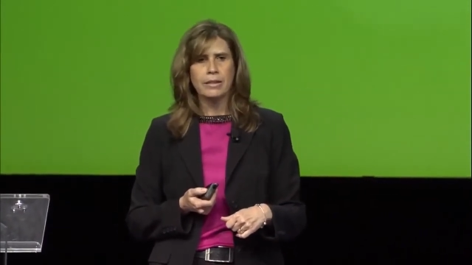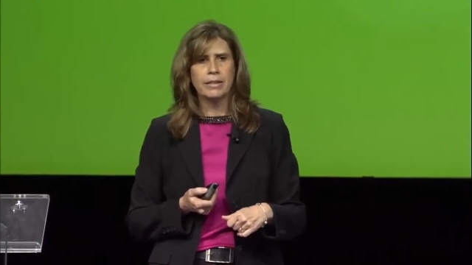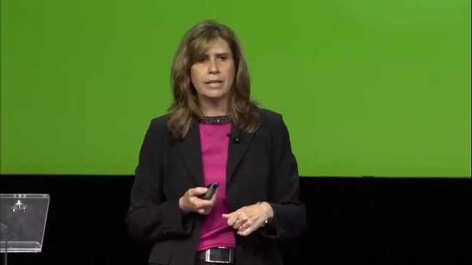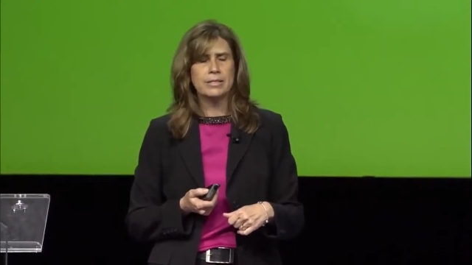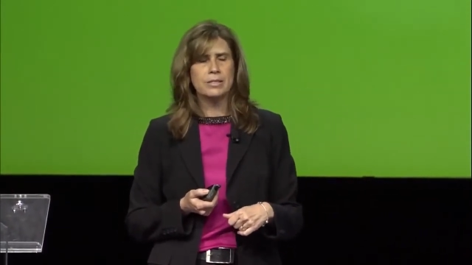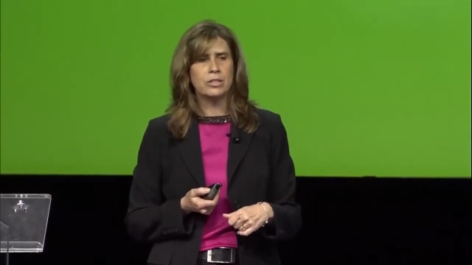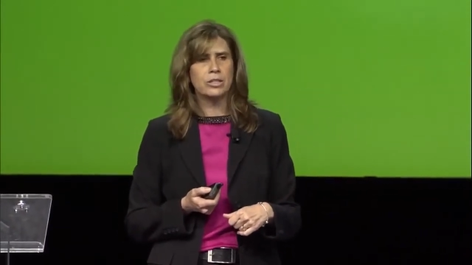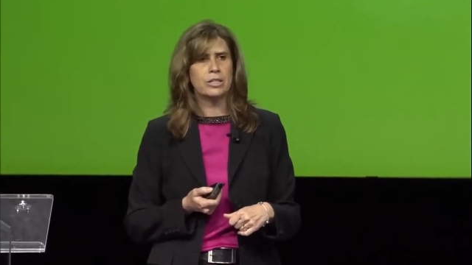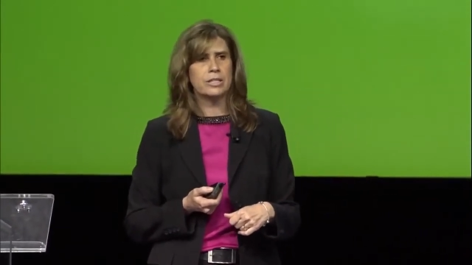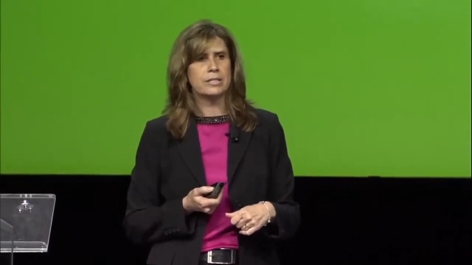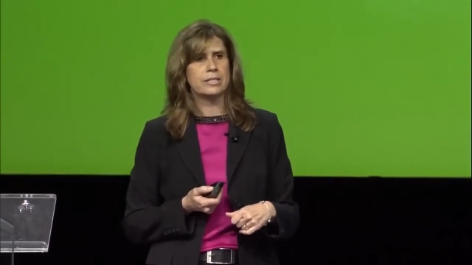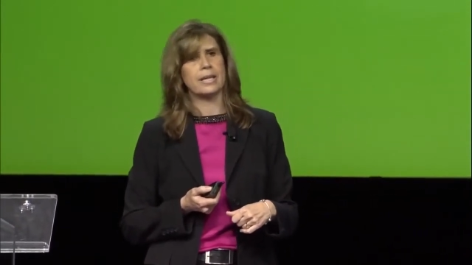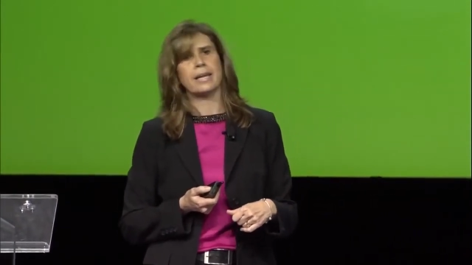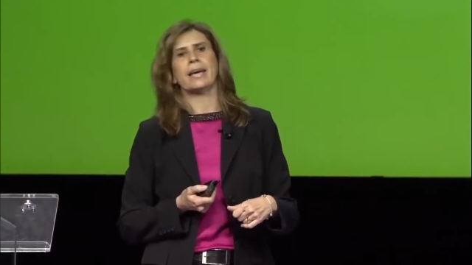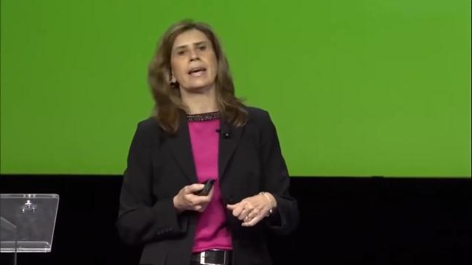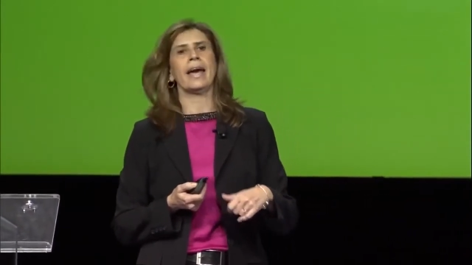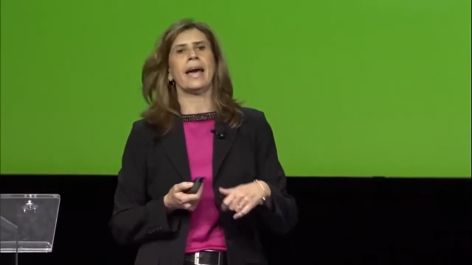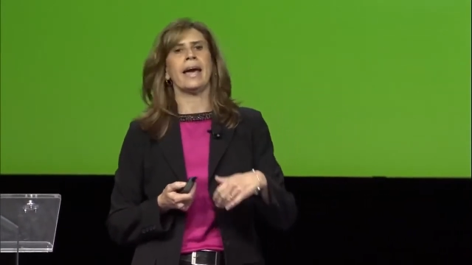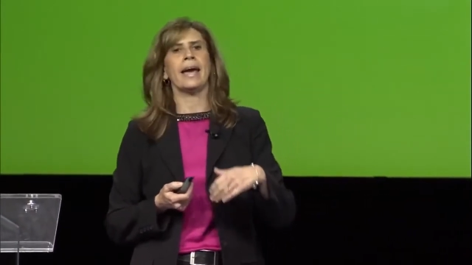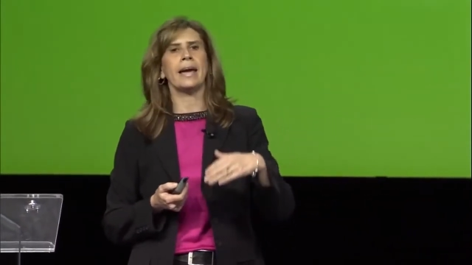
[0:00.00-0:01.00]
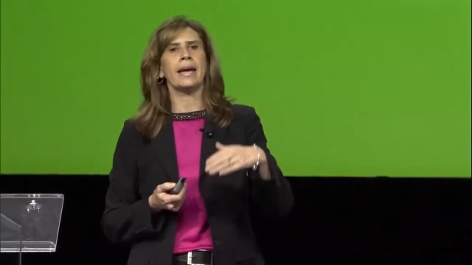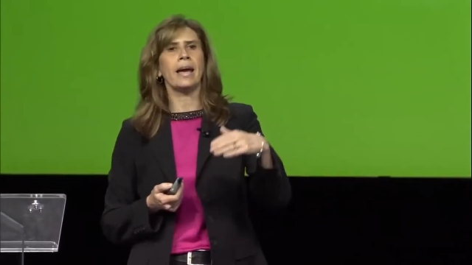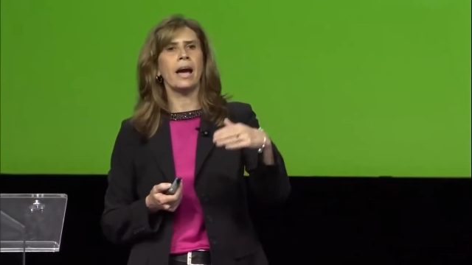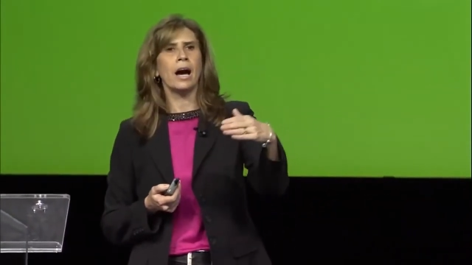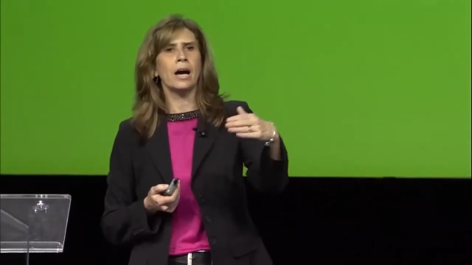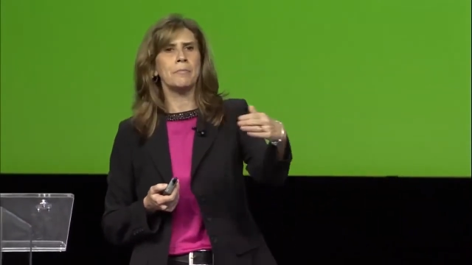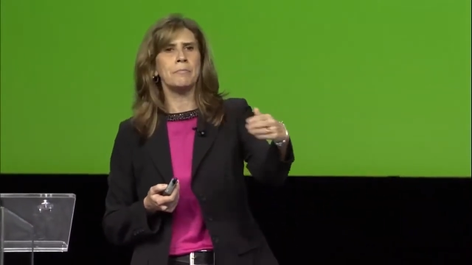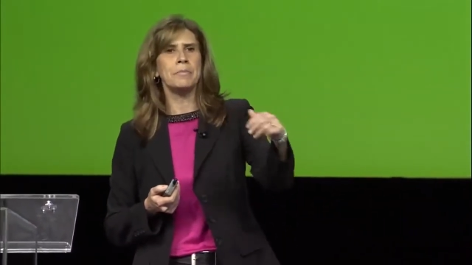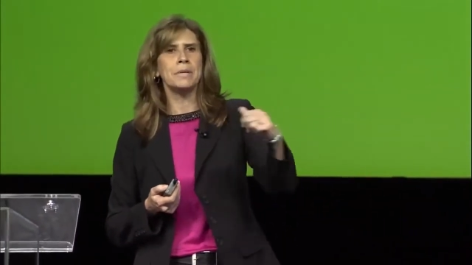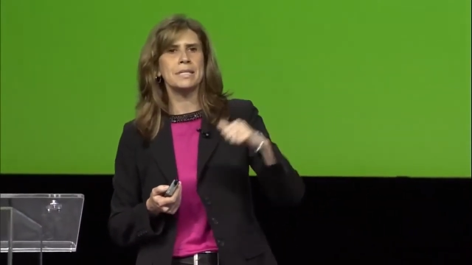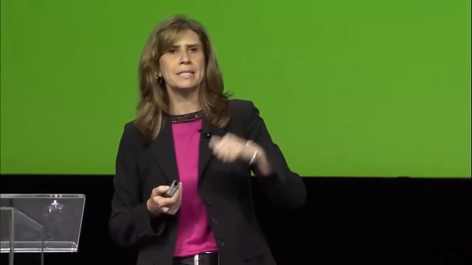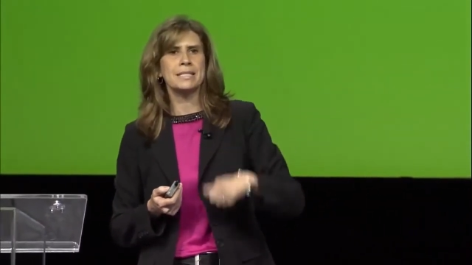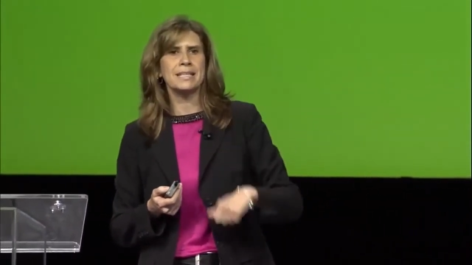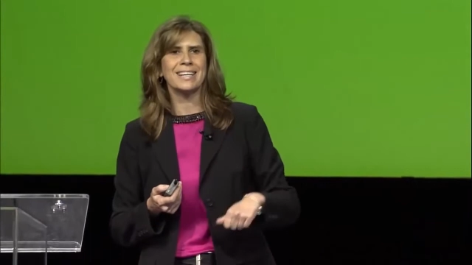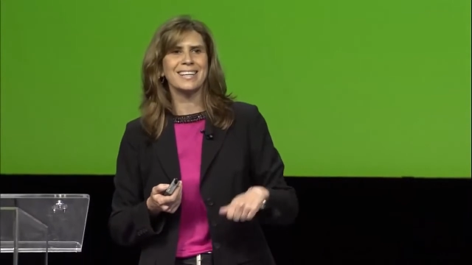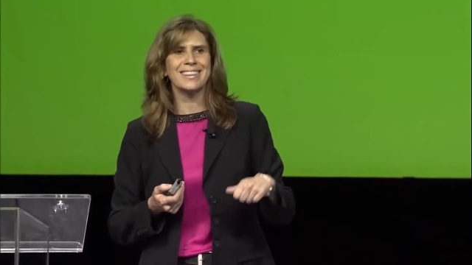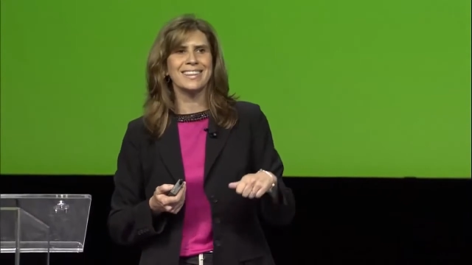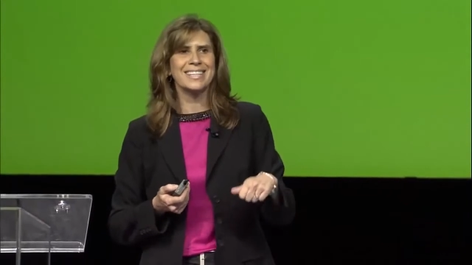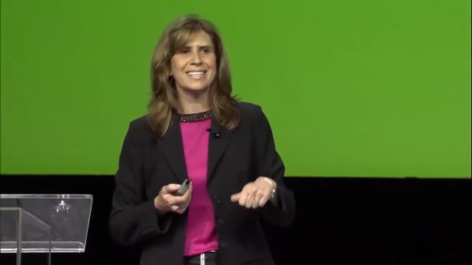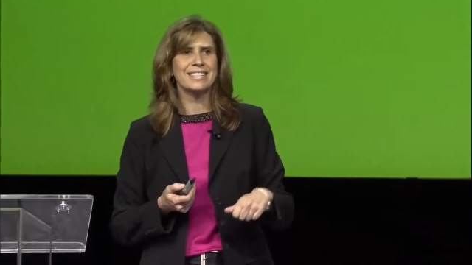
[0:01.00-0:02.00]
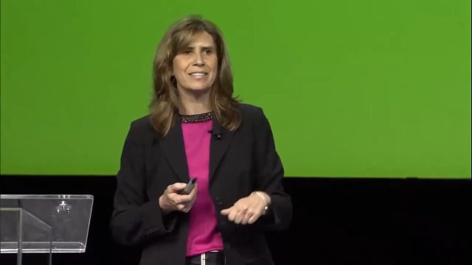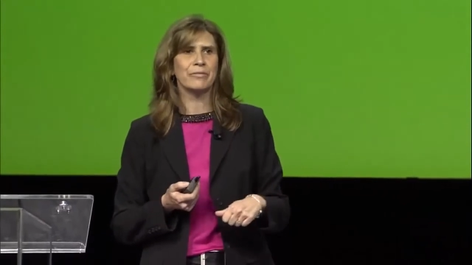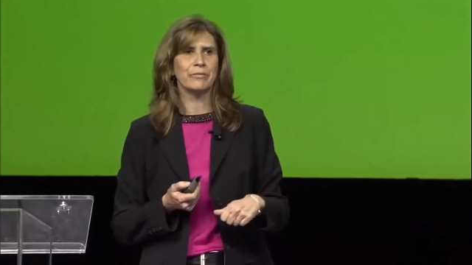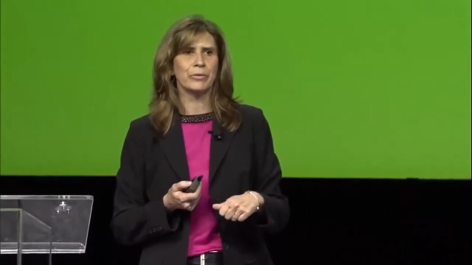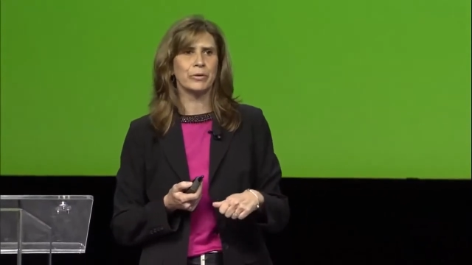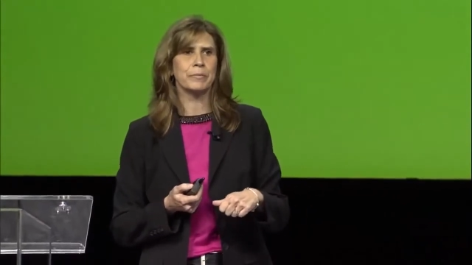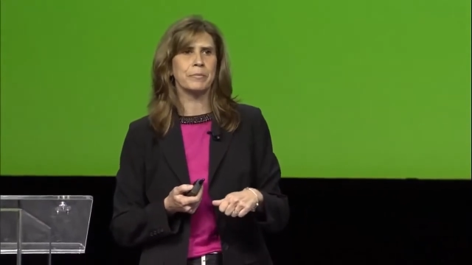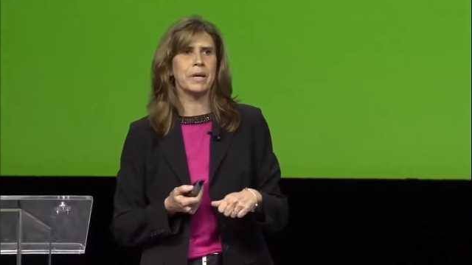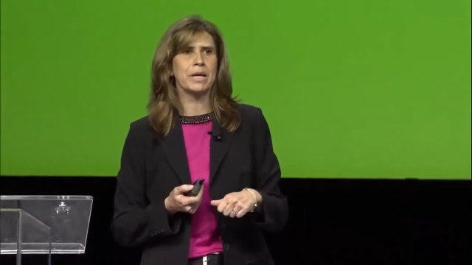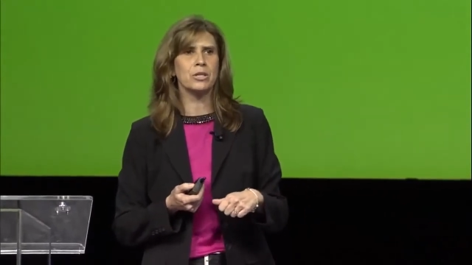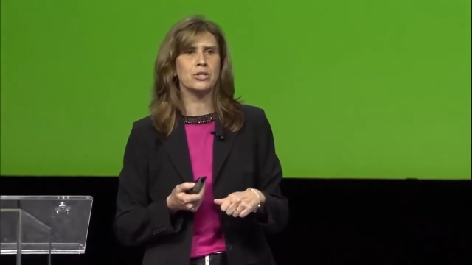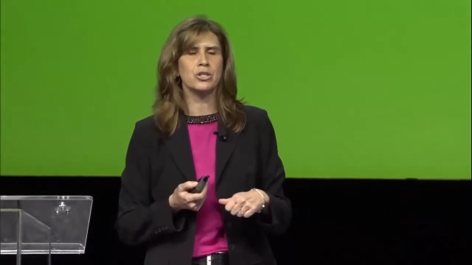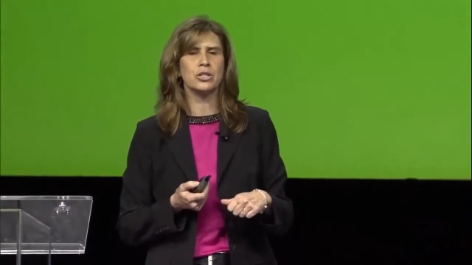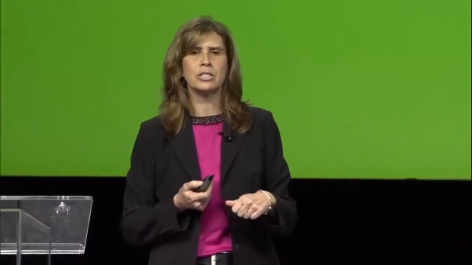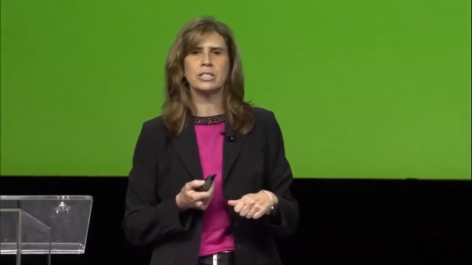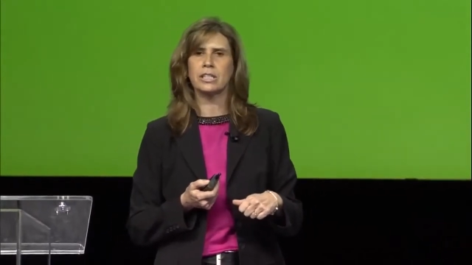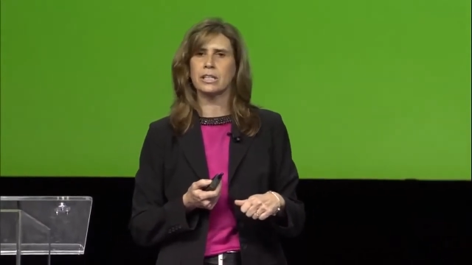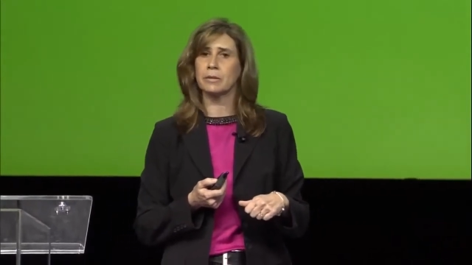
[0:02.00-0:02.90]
that's going to say, hey, I'm missing this information